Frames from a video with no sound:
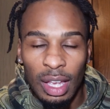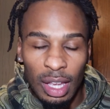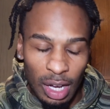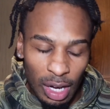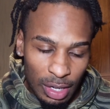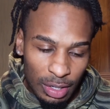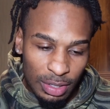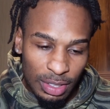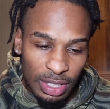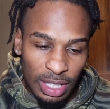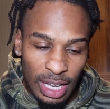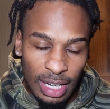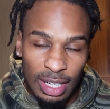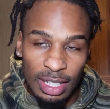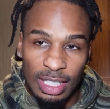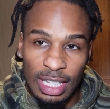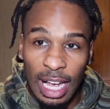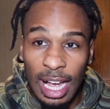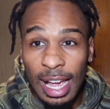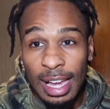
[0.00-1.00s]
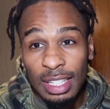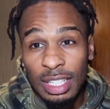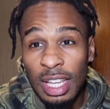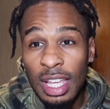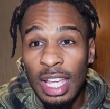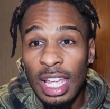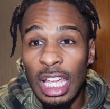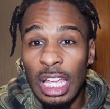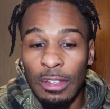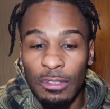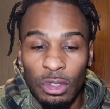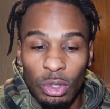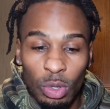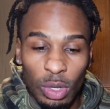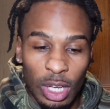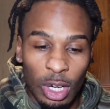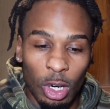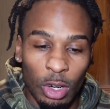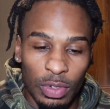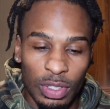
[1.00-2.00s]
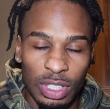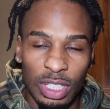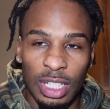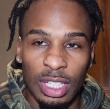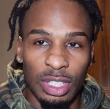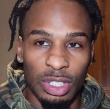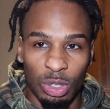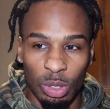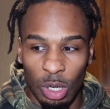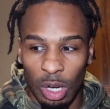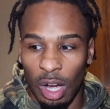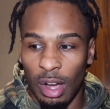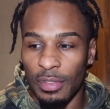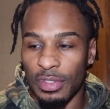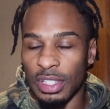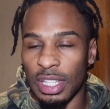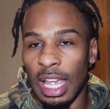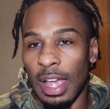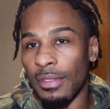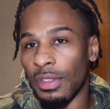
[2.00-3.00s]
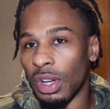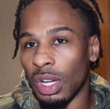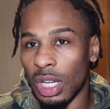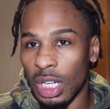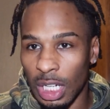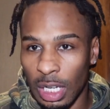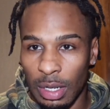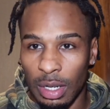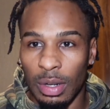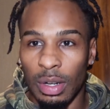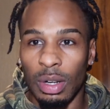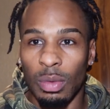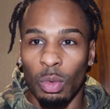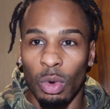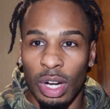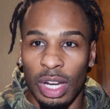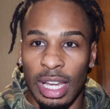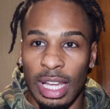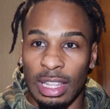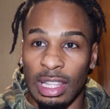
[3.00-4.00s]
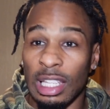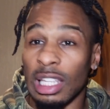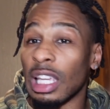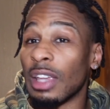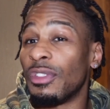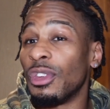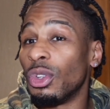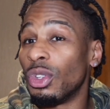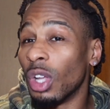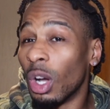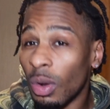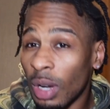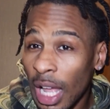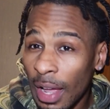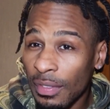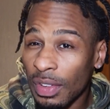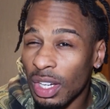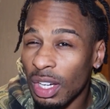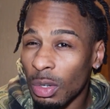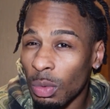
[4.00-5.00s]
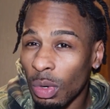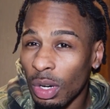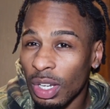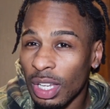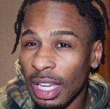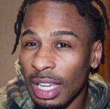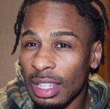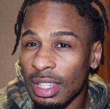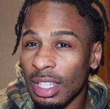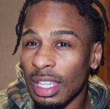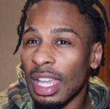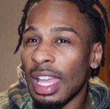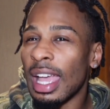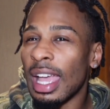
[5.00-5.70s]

Understand this, guys. If you get overseas, you obviously have a good work ethic. If you don't have a good work ethic,